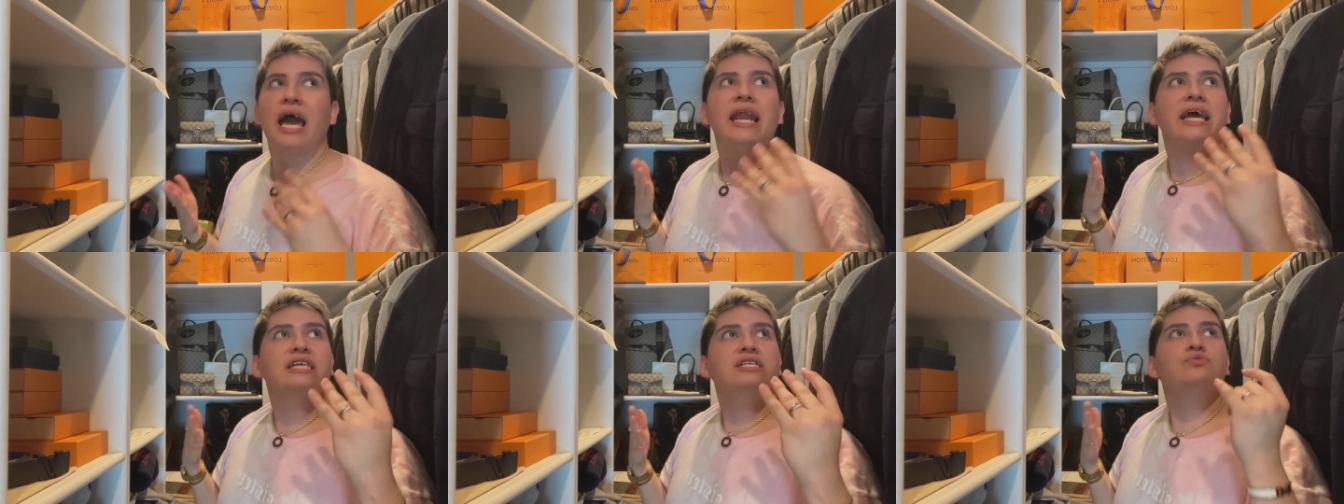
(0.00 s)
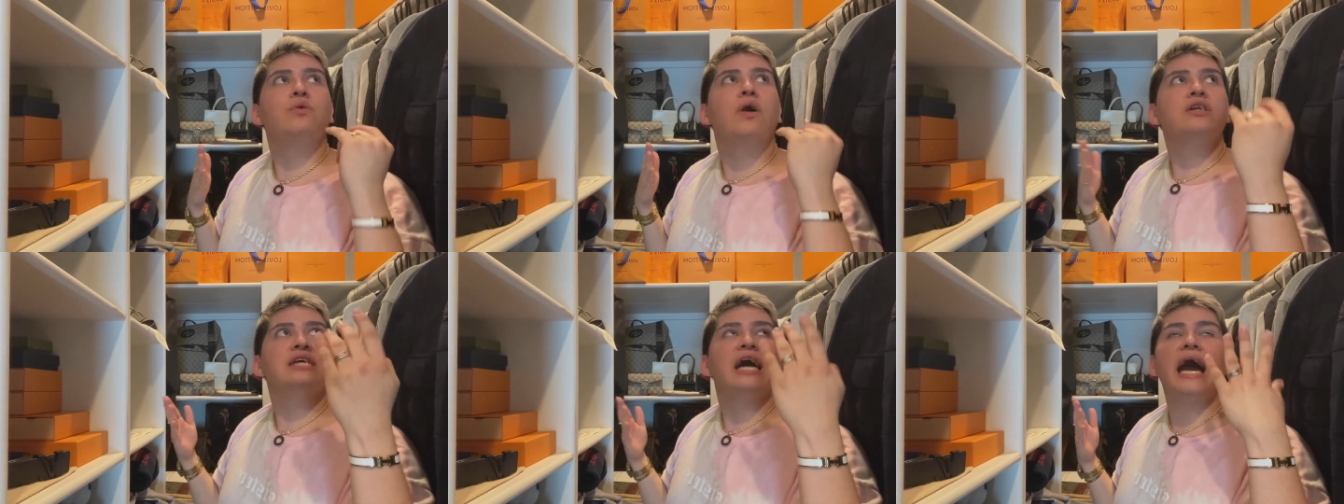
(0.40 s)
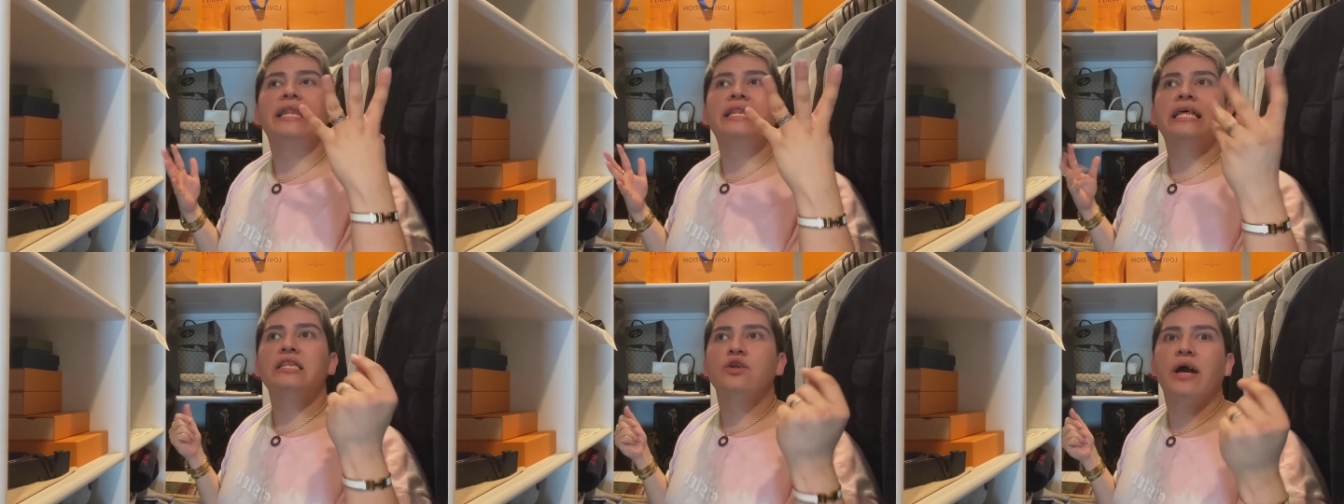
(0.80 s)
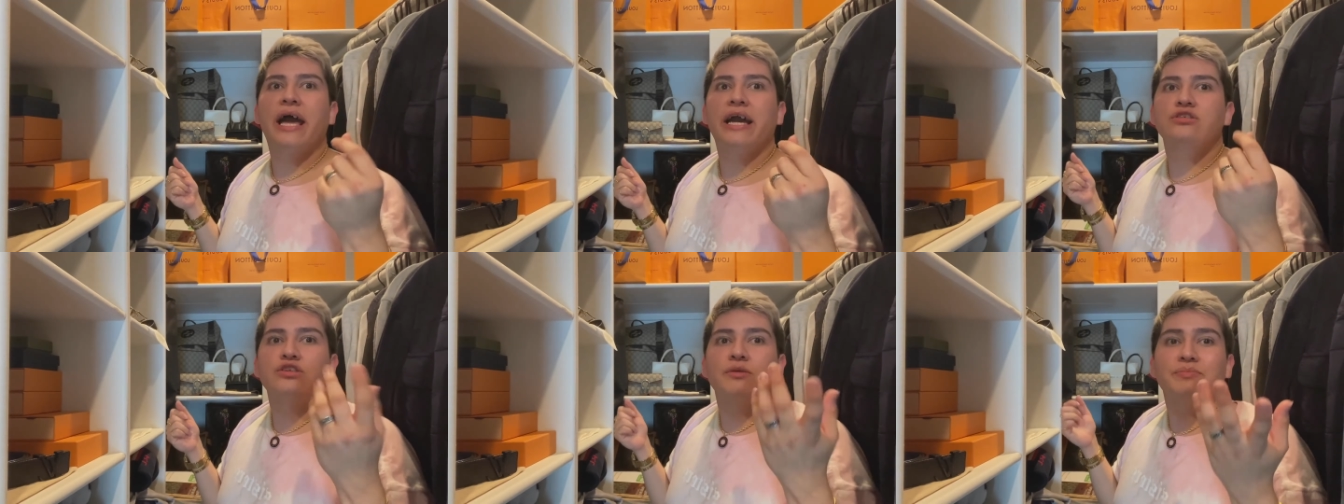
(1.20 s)
and I just want to add that little
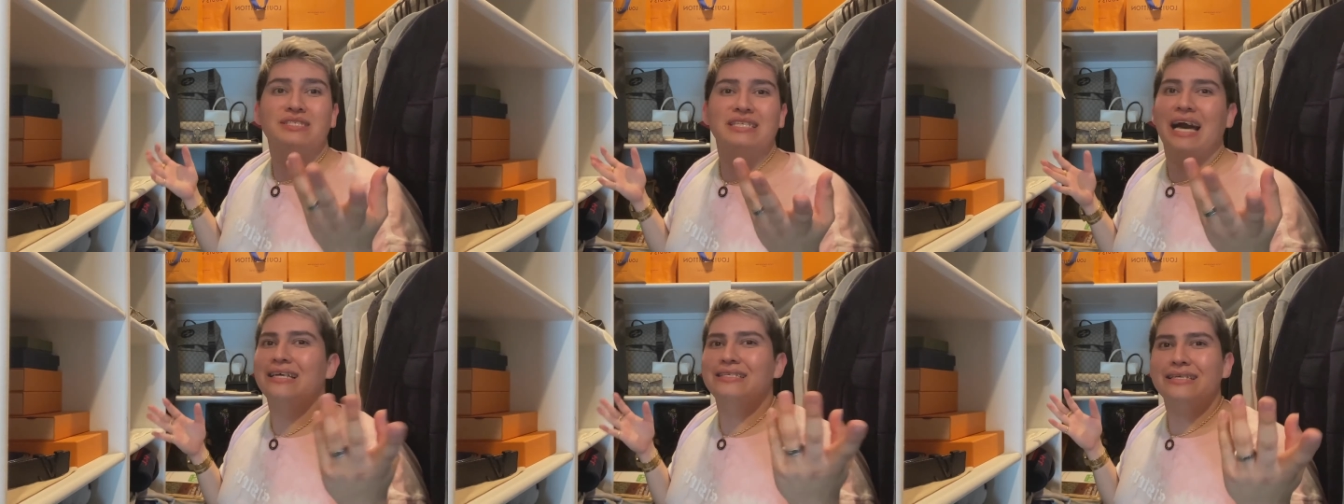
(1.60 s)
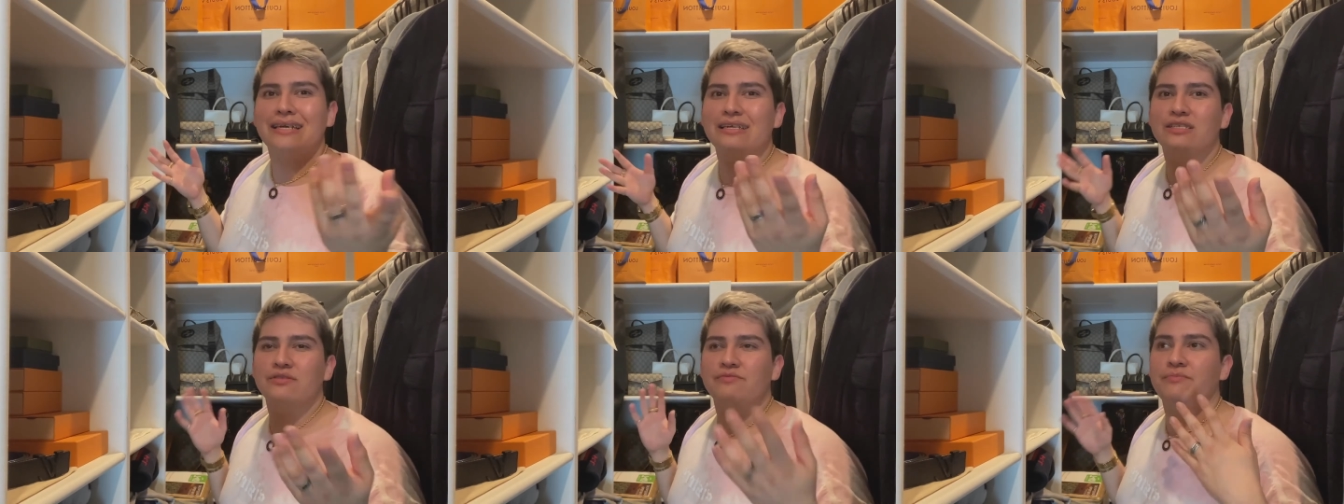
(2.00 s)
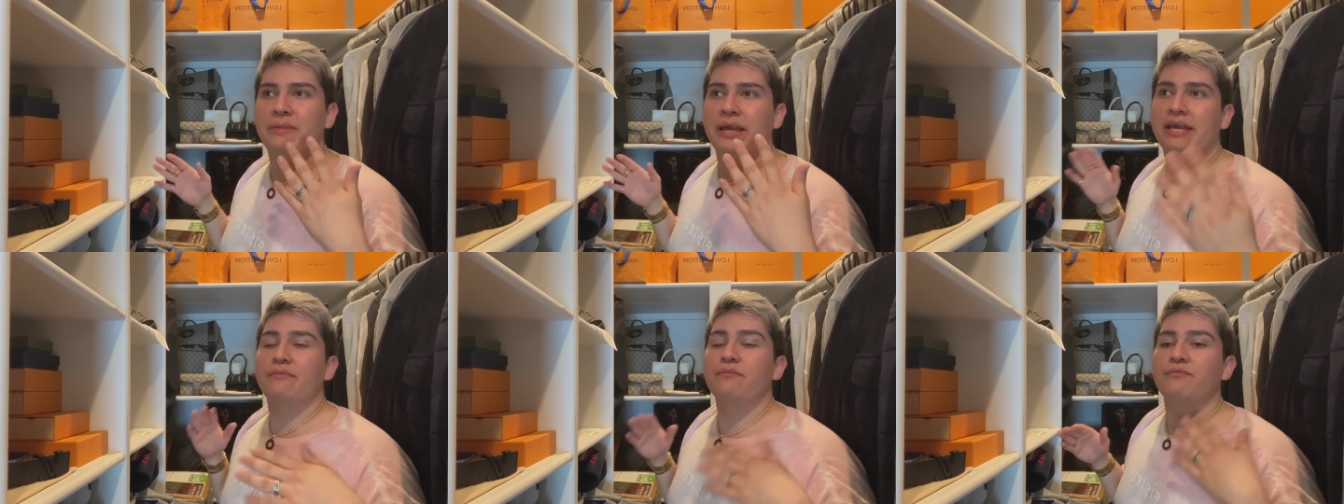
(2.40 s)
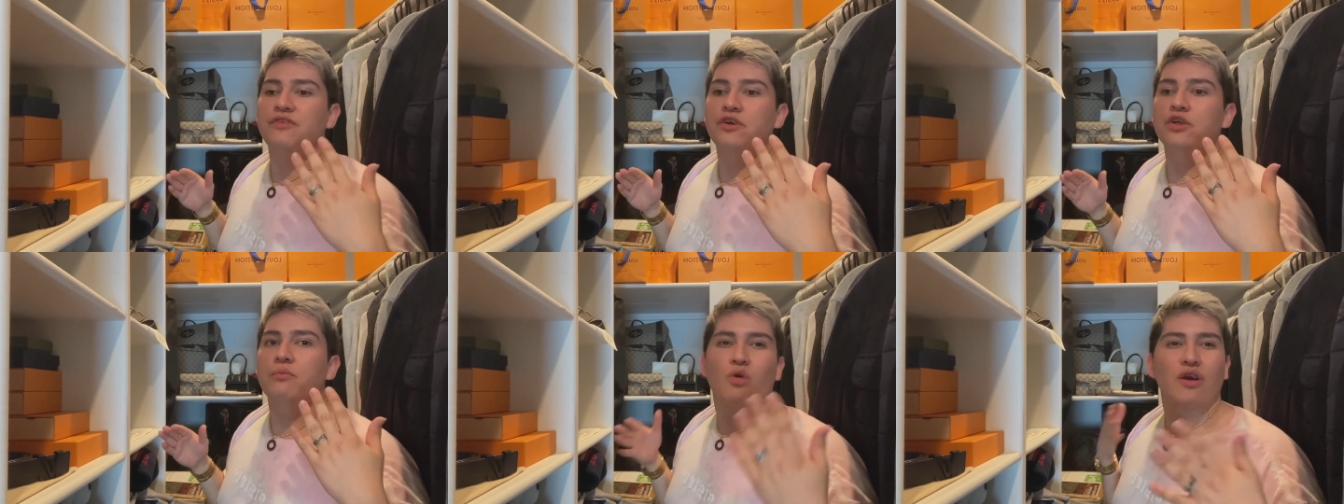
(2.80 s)
extra pizzazz, I guess, to make it
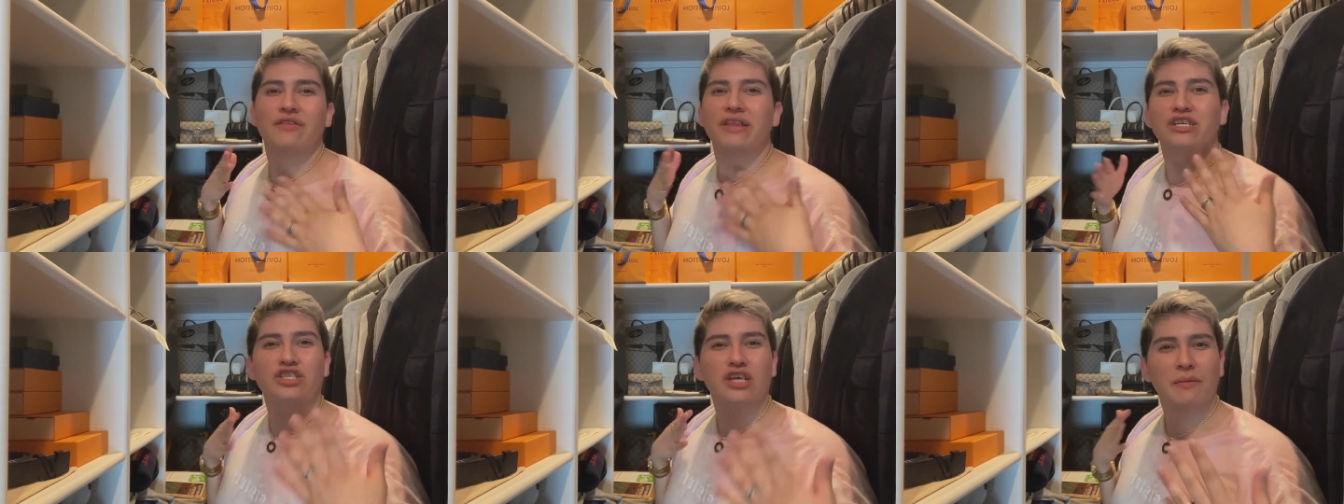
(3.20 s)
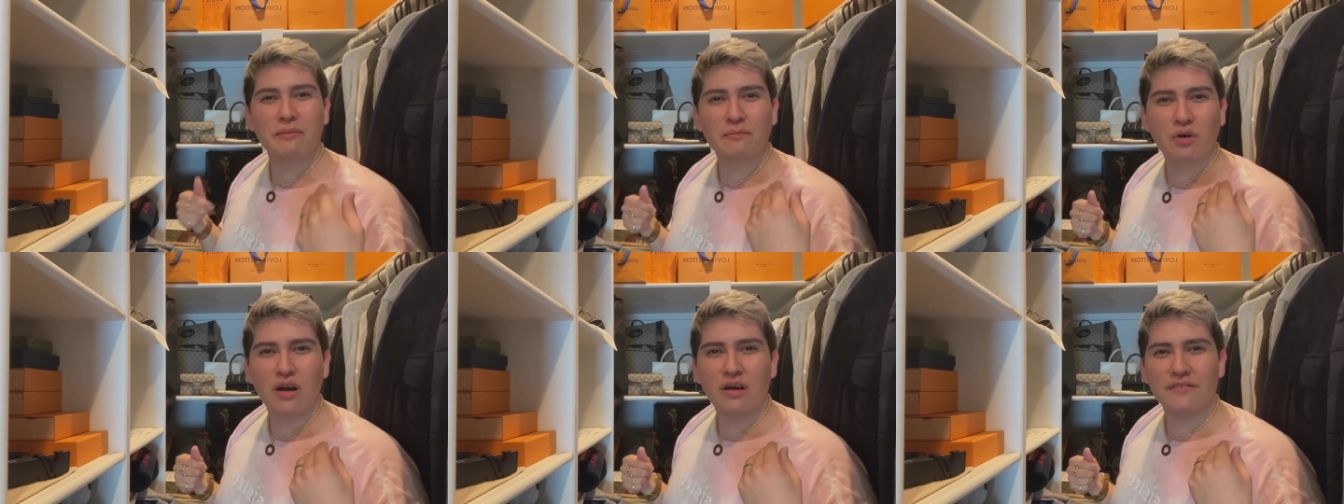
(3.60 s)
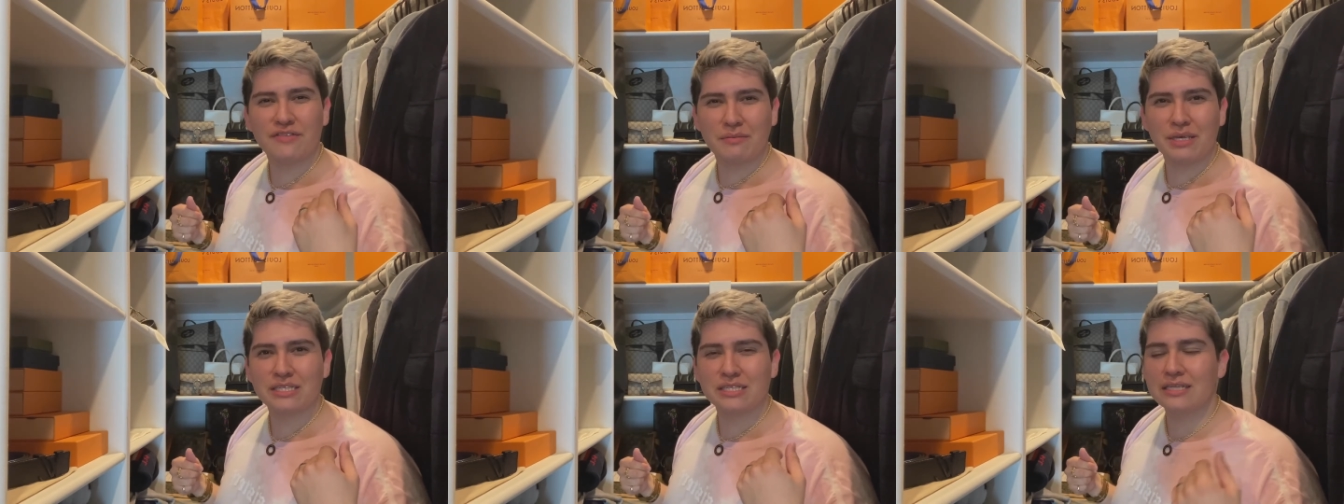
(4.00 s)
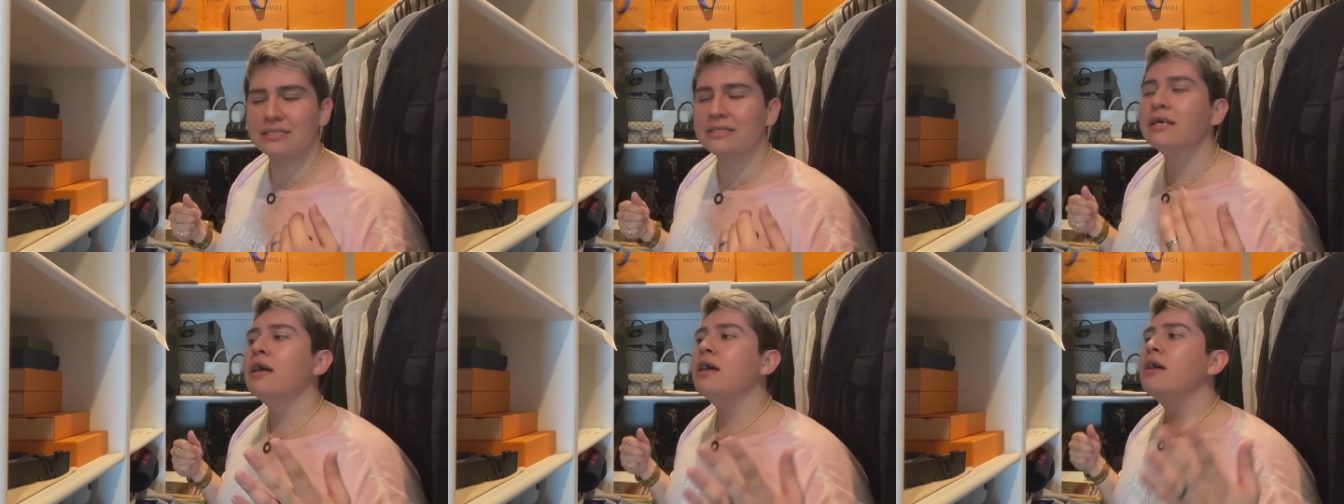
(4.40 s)
feel more like a shopping mall, if that makes sense.